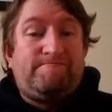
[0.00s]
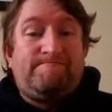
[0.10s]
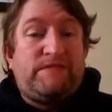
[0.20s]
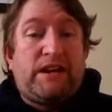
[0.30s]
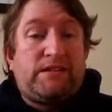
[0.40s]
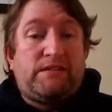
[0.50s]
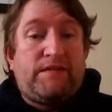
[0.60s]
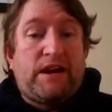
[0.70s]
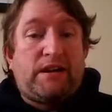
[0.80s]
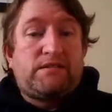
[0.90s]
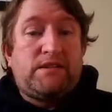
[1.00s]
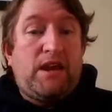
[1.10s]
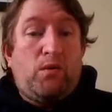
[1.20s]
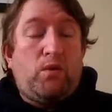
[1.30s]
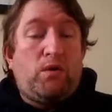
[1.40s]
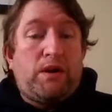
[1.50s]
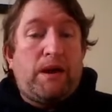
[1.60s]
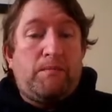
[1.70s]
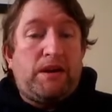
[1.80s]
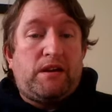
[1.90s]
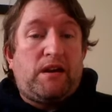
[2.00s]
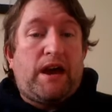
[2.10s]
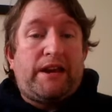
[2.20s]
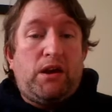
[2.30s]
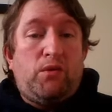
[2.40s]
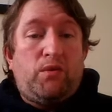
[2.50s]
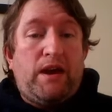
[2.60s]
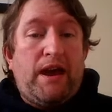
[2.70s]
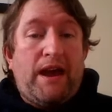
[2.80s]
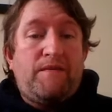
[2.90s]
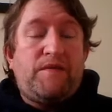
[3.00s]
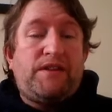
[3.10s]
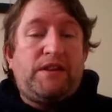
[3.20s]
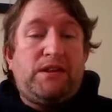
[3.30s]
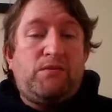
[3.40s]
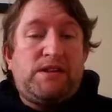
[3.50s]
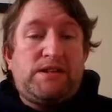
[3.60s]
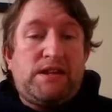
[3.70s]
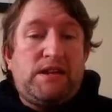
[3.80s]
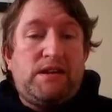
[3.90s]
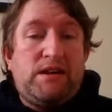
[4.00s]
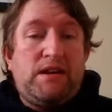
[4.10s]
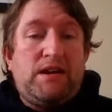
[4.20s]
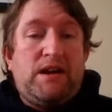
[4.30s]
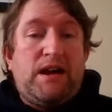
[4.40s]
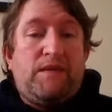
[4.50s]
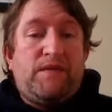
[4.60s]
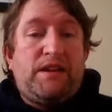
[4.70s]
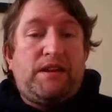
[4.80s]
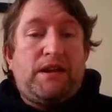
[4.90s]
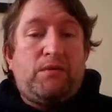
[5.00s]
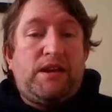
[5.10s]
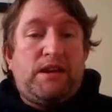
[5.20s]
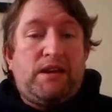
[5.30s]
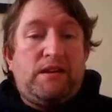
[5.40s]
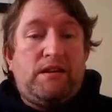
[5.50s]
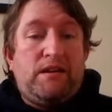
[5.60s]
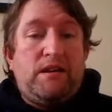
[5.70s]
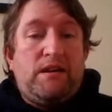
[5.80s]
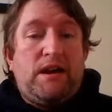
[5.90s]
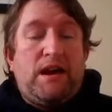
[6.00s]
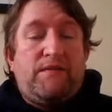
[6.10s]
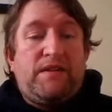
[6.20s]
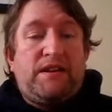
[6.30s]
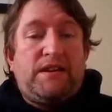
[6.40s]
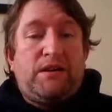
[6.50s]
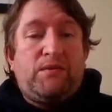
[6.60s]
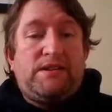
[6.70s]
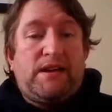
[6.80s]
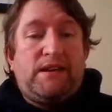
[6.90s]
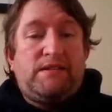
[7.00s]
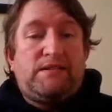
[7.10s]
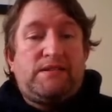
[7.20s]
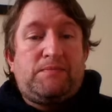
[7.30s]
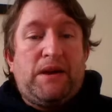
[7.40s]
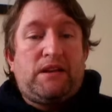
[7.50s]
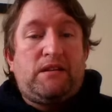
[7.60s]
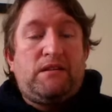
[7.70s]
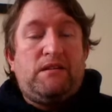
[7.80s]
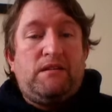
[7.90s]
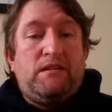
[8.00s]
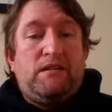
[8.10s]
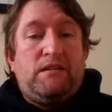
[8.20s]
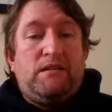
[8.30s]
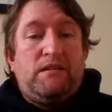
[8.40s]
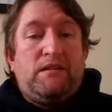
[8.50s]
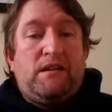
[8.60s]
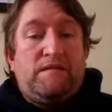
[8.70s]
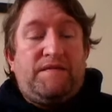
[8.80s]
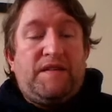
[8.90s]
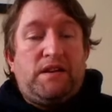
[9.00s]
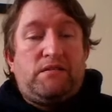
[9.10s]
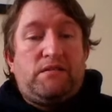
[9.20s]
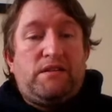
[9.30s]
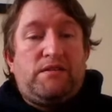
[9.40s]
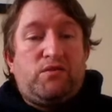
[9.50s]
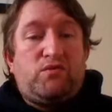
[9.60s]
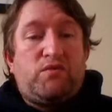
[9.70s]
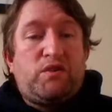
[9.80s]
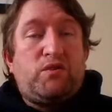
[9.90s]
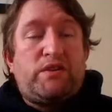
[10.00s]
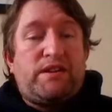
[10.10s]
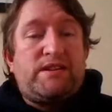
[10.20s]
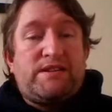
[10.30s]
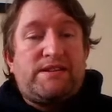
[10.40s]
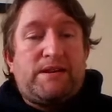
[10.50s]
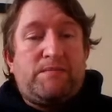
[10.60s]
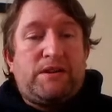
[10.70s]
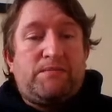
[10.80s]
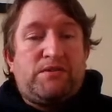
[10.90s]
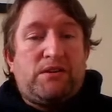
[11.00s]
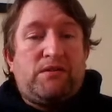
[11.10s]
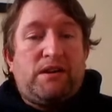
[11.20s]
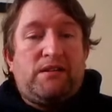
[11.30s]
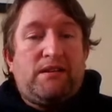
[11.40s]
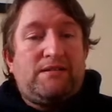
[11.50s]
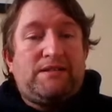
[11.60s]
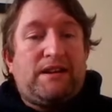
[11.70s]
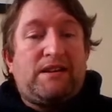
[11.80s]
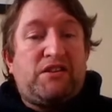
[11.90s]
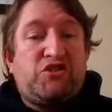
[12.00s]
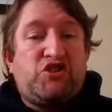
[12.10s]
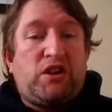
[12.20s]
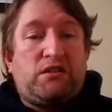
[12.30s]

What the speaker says: That's a fact. It will get bigger, and everything that we see, everything that we hear, everything that we taste, smell, and feel is all recorded at the same time. So it's like a gestalt.